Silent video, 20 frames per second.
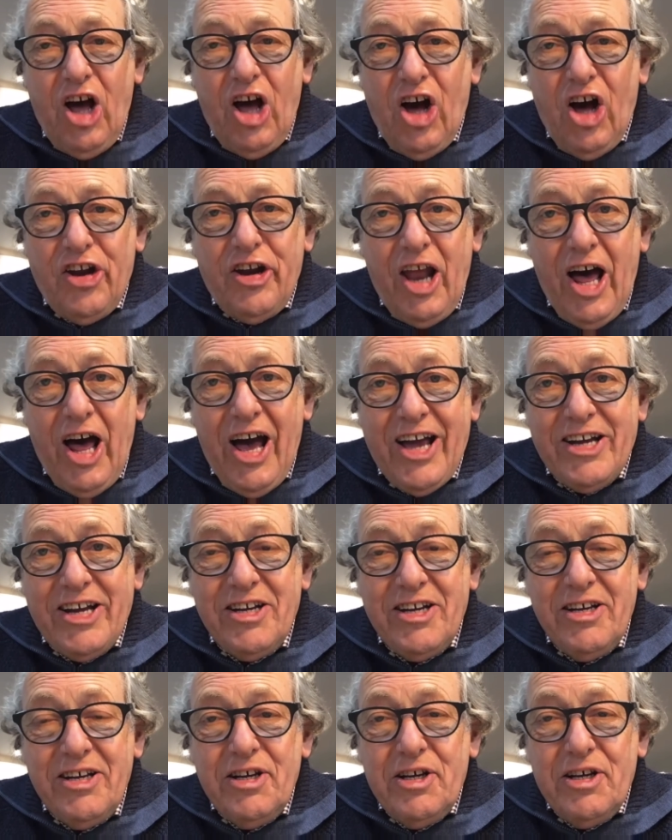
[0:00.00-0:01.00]

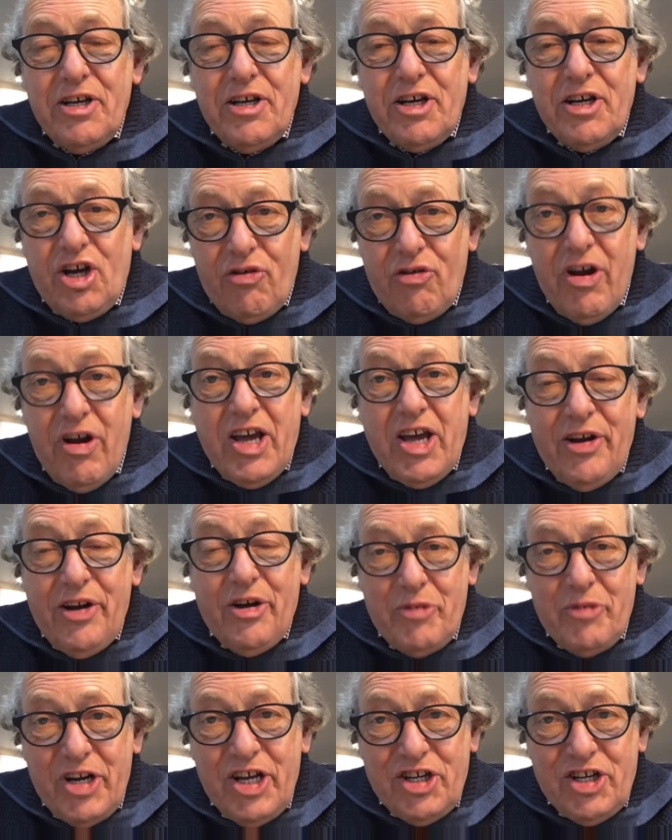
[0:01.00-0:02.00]
online
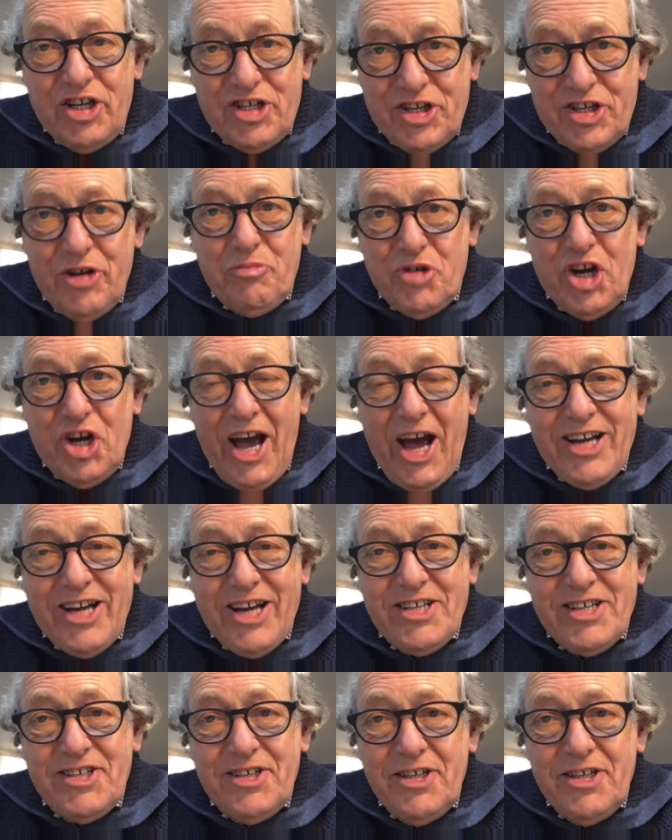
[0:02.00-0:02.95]
curriculum in each subject